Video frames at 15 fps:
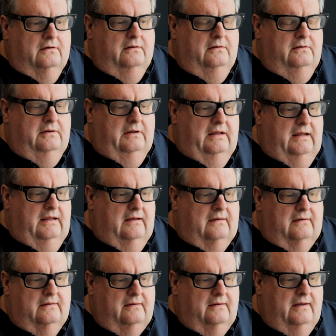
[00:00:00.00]
the
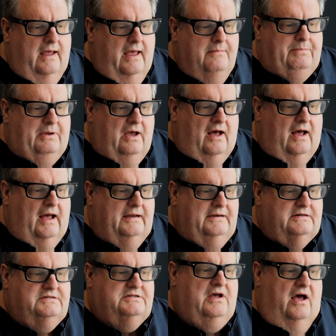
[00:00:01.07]
API
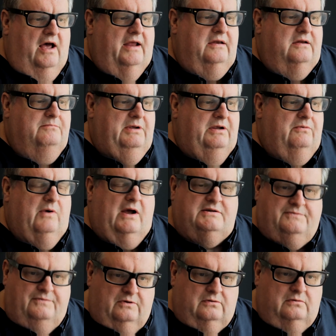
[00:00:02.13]
design to be
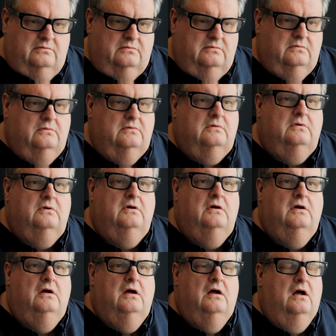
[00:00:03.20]
RESTful.
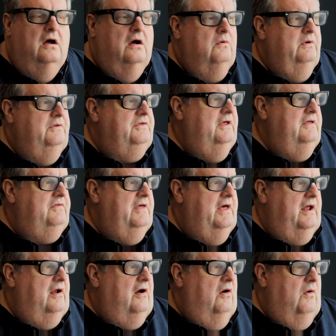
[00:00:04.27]
We think
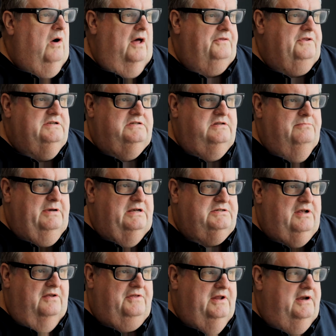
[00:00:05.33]
that OAuth is the best
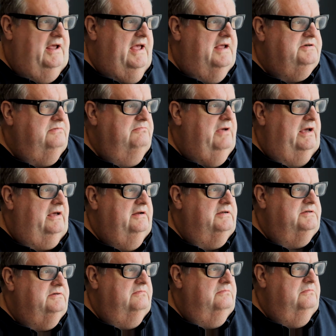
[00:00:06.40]
authentication
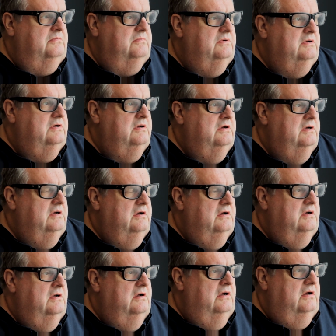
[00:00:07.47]
mechanism
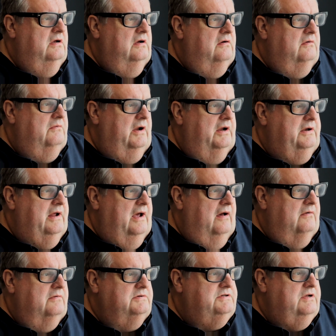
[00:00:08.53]
right
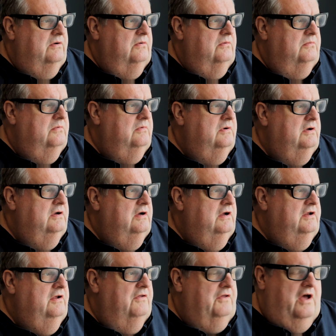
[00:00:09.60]
now. So,
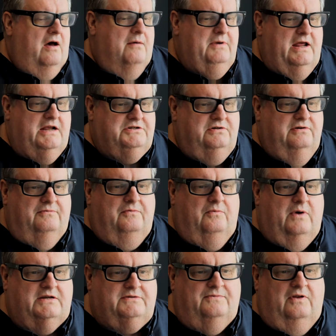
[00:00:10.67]
the combination of
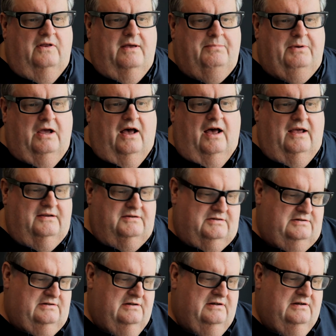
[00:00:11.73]
RESTful
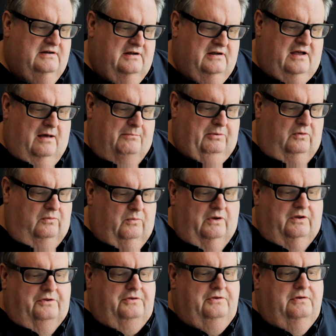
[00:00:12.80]
APIs coupled
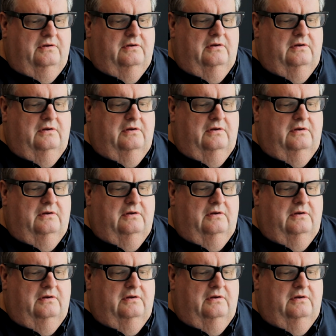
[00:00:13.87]
with